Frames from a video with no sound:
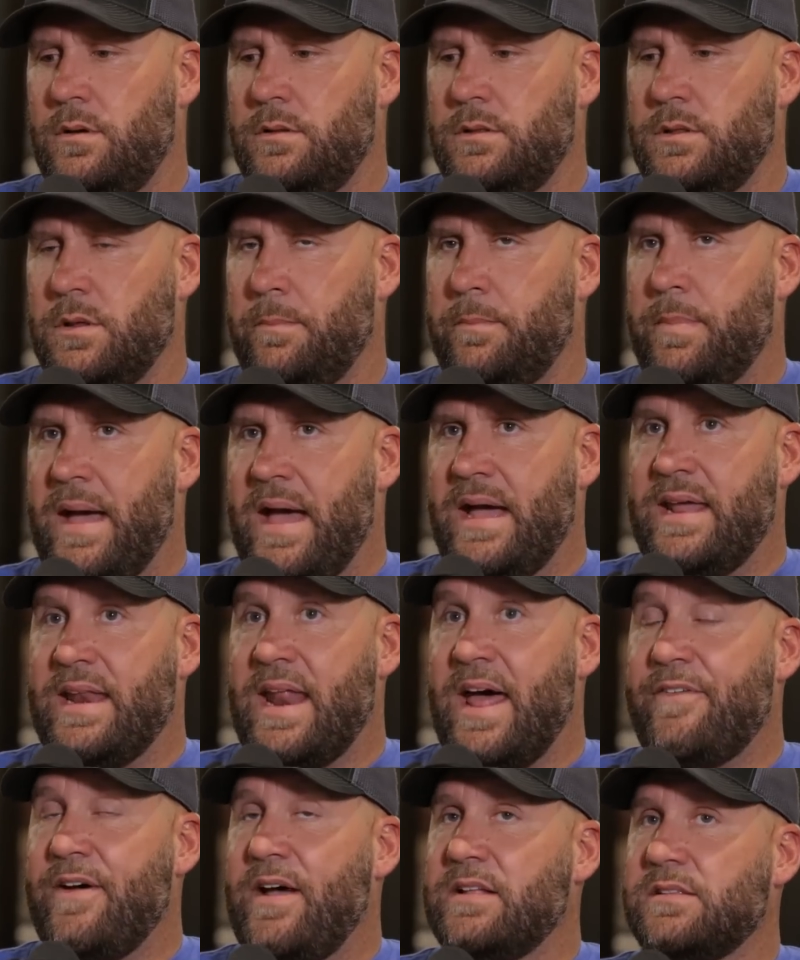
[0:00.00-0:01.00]

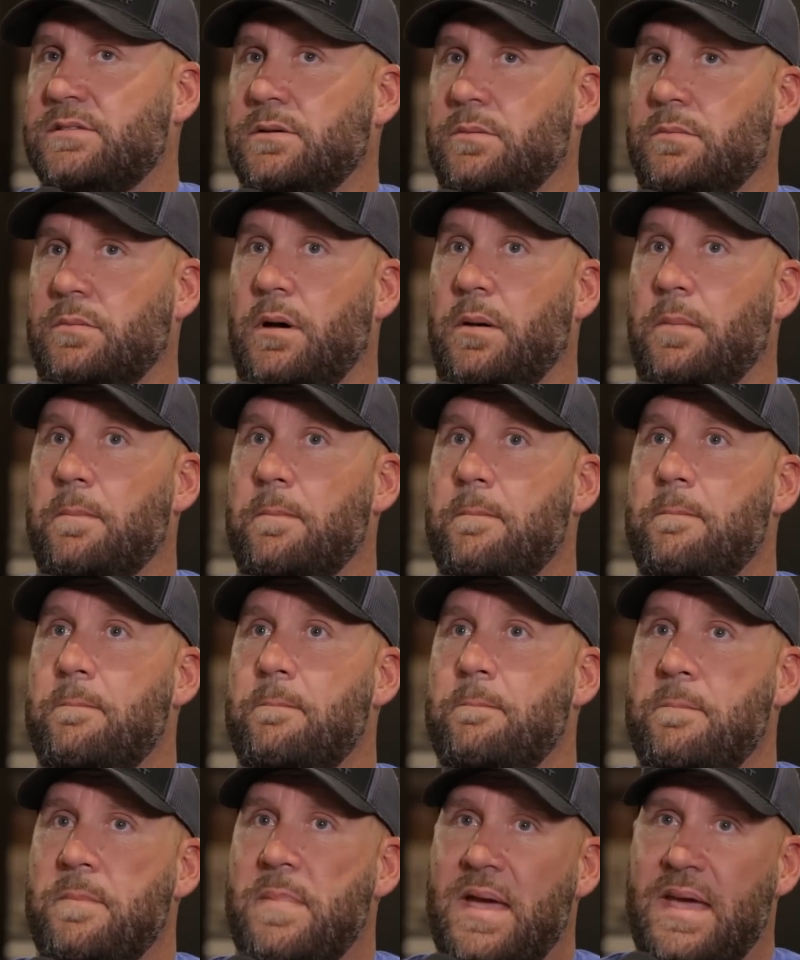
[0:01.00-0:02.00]
I've had some
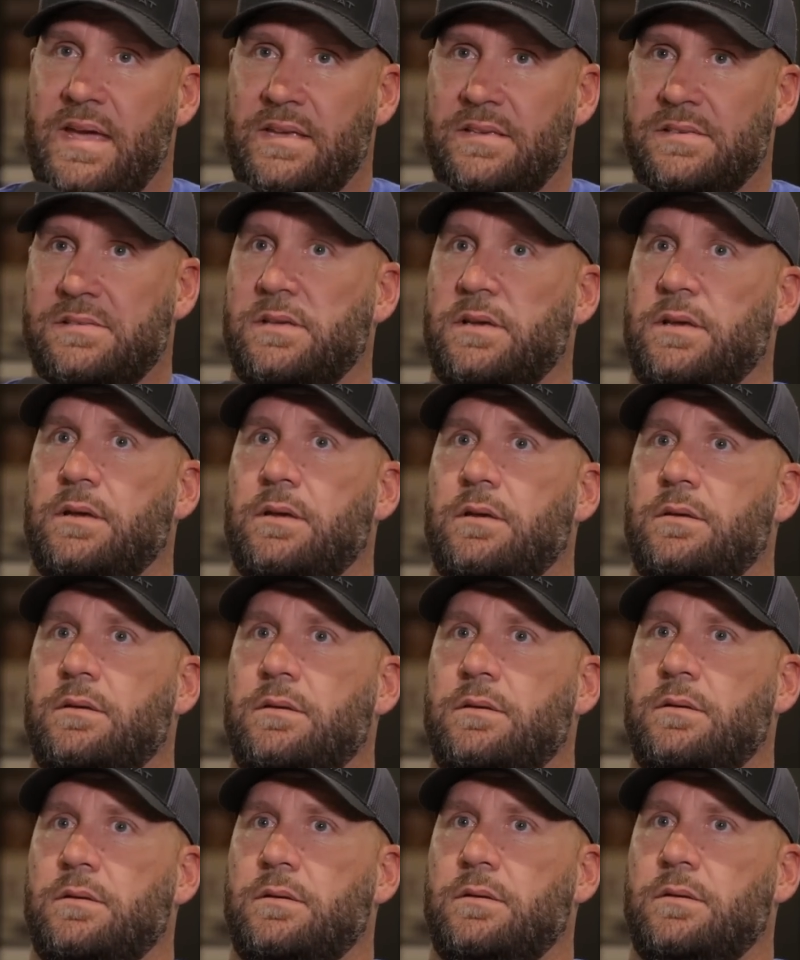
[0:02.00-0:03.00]
amazing
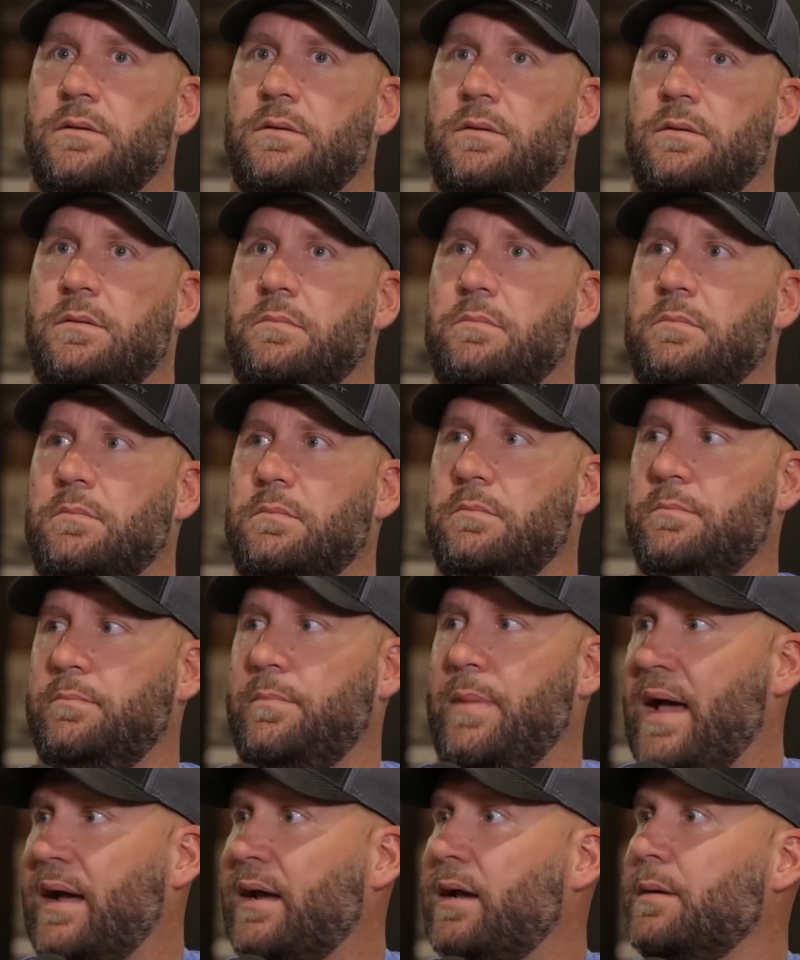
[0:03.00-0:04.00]

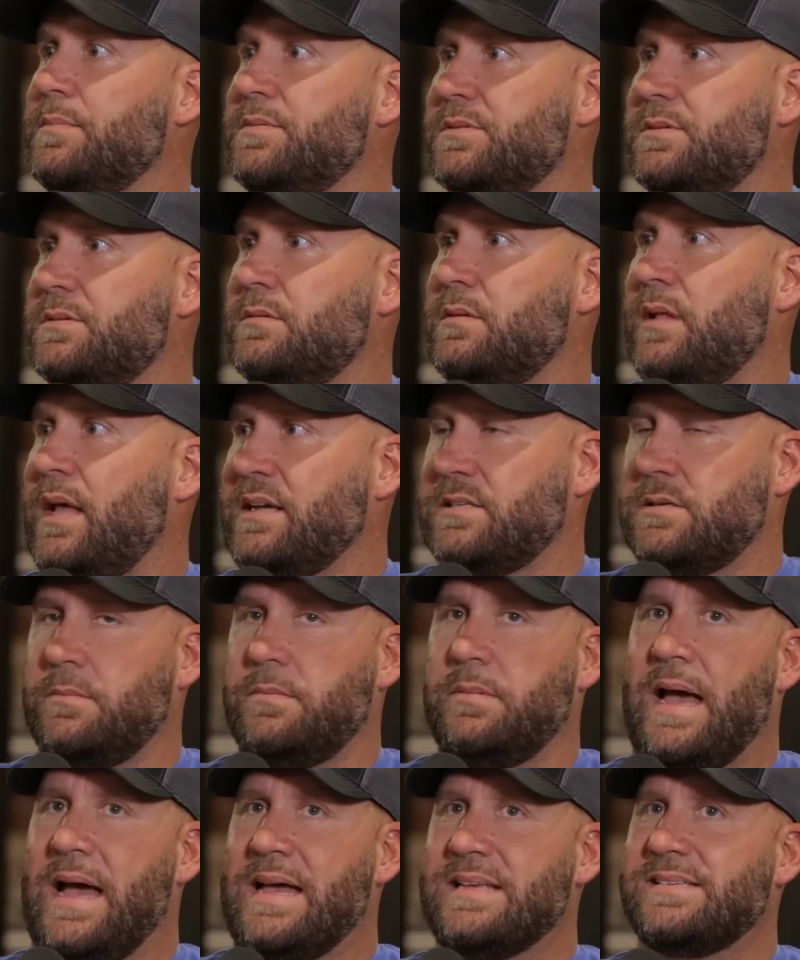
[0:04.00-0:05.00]
backups, like
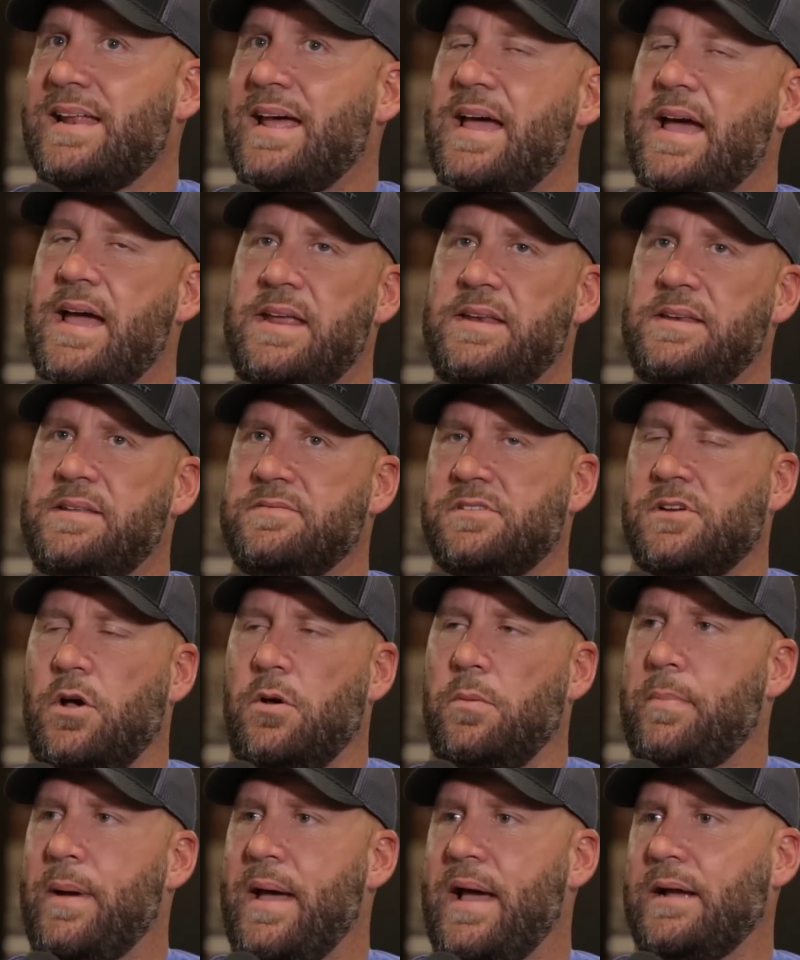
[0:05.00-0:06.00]
some guys, and I hate to even
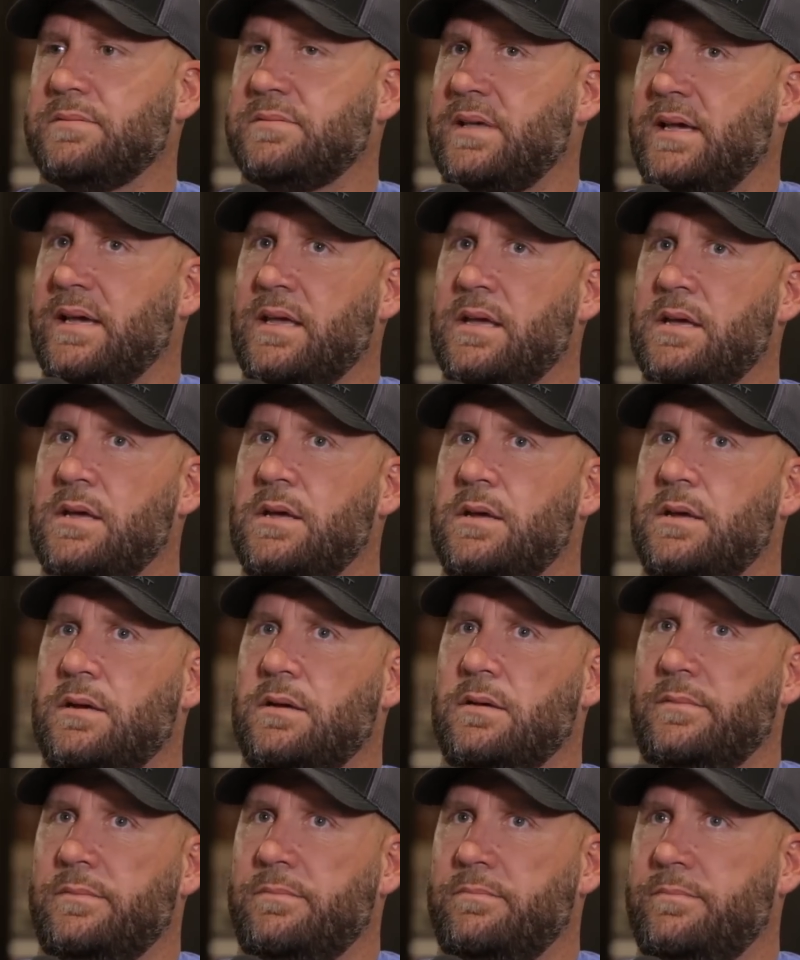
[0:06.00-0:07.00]
call them backups,
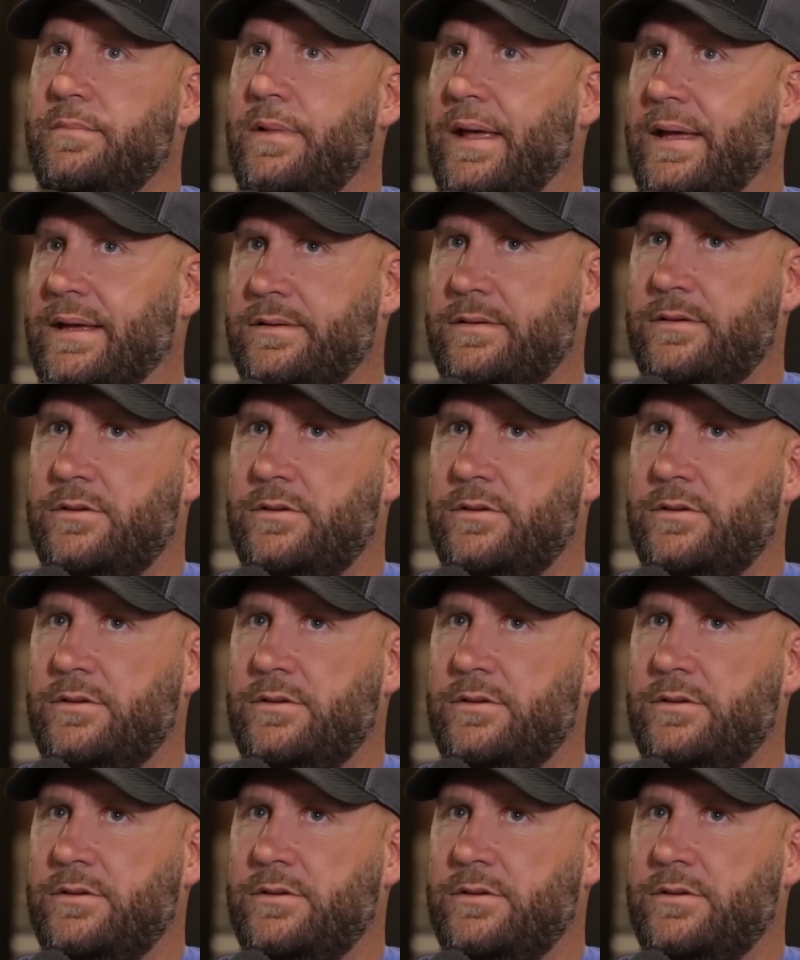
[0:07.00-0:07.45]
like